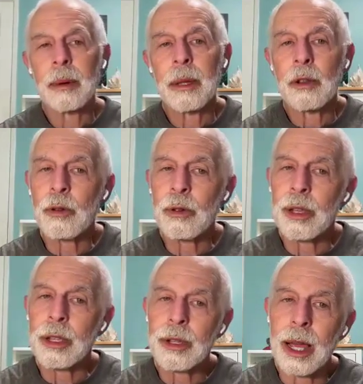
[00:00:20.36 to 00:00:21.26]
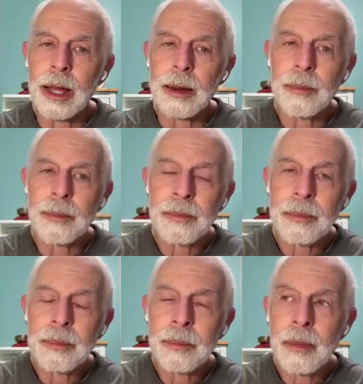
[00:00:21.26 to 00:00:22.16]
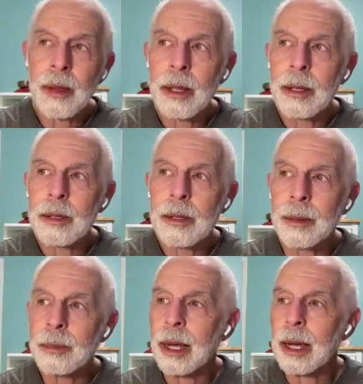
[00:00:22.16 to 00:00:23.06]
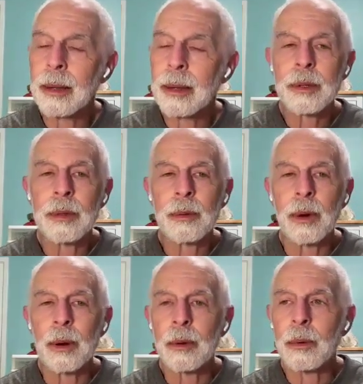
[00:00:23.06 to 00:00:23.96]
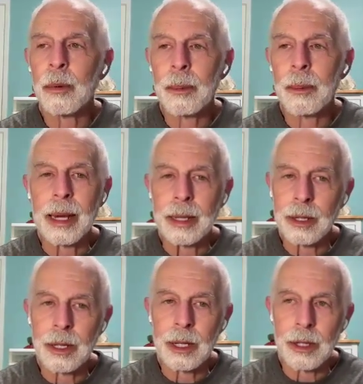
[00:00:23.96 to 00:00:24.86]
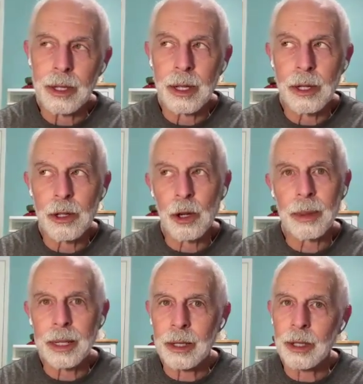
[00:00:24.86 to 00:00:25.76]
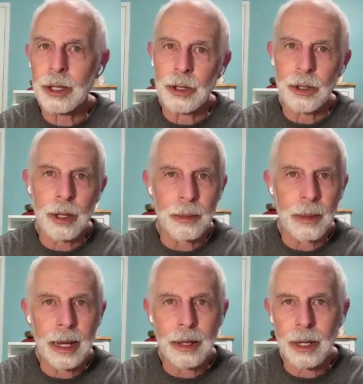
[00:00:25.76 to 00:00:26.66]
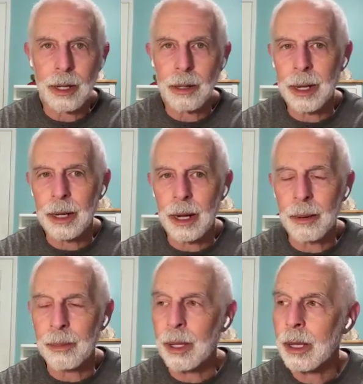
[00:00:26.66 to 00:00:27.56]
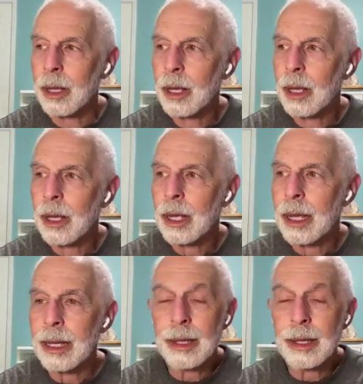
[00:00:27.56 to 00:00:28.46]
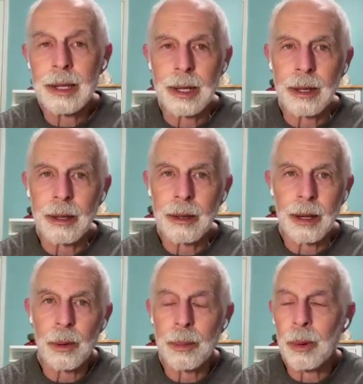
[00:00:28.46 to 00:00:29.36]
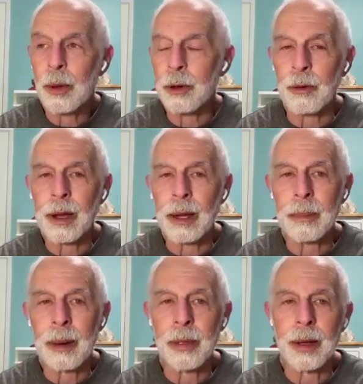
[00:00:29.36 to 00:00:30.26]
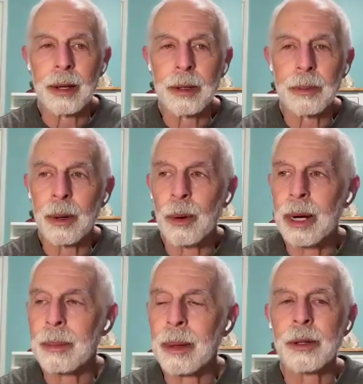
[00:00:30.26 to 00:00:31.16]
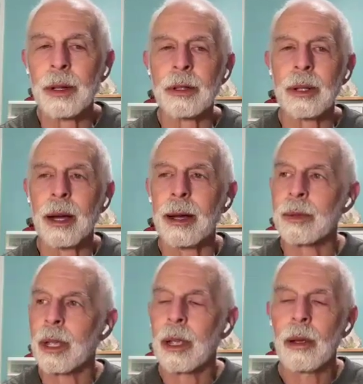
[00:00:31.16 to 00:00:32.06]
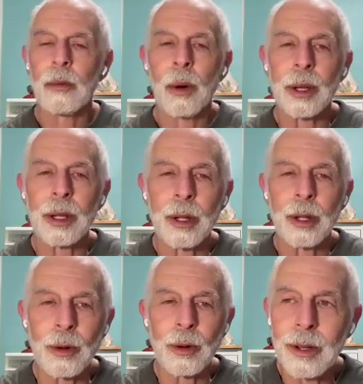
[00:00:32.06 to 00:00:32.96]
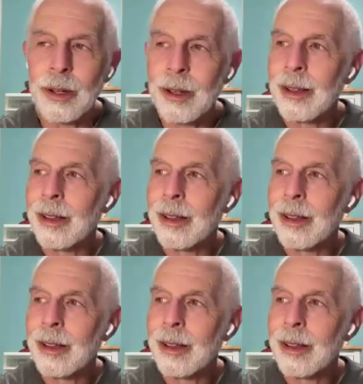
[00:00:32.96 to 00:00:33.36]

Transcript: I mean, the truth is that sometimes when we're making decisions, and there's so many decisions to make as a committed couple, it's easy. We both agree about things. But what about those times when we don't